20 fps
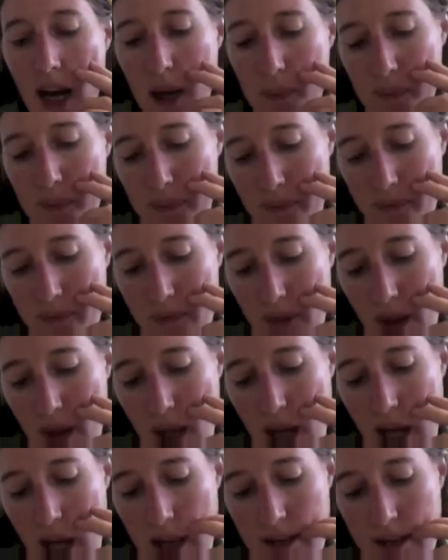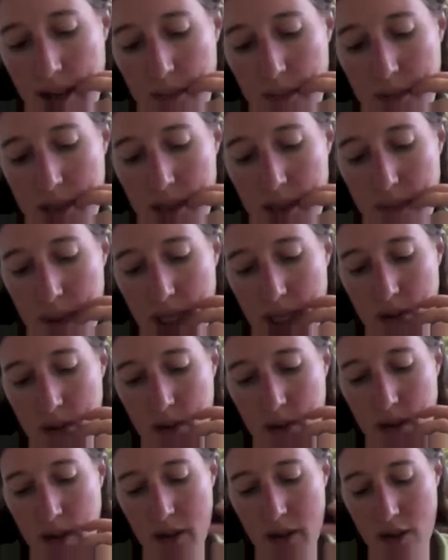It seems to
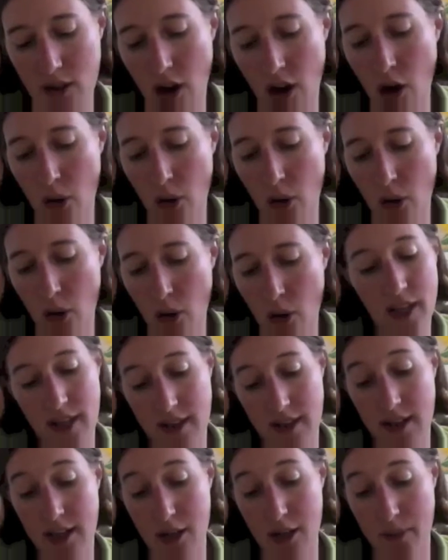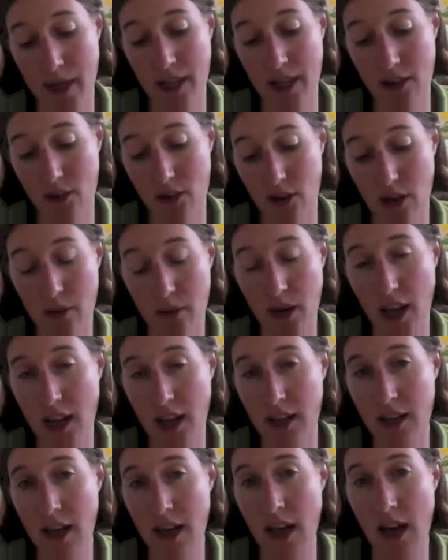depend. There's a whole bunch of things that it depends on.
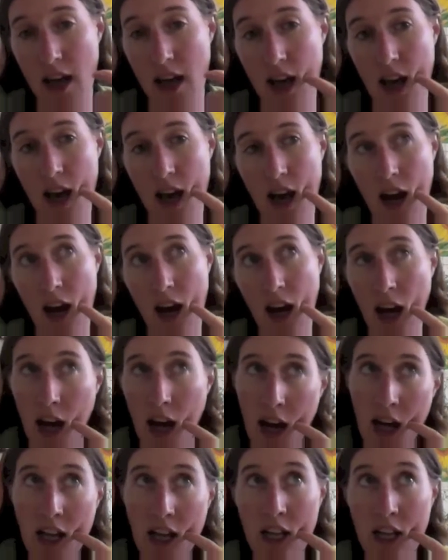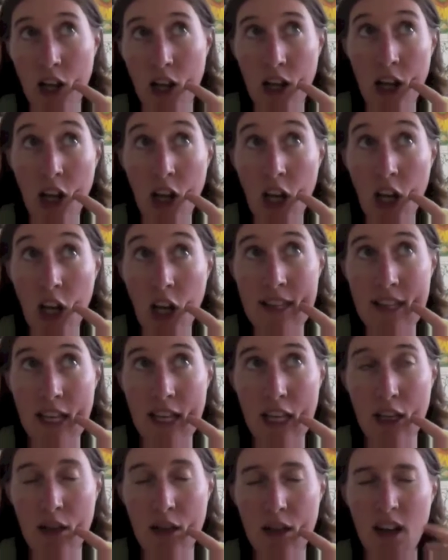And early
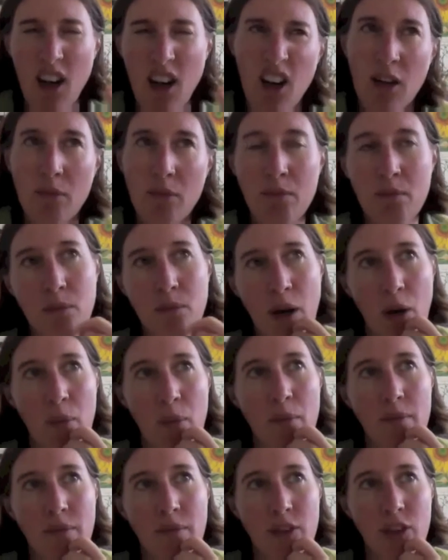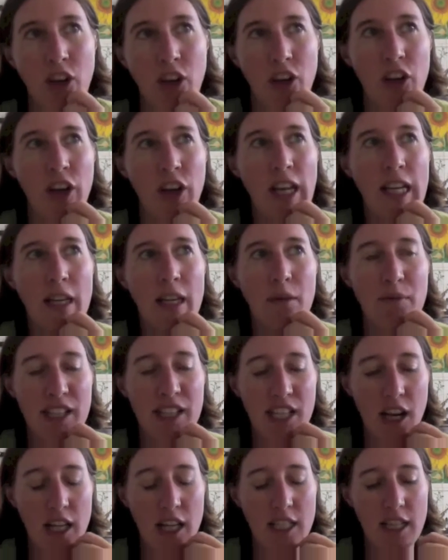study, well, not early,
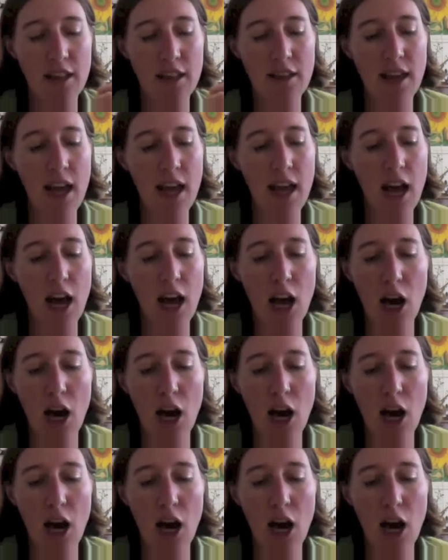mid-90s,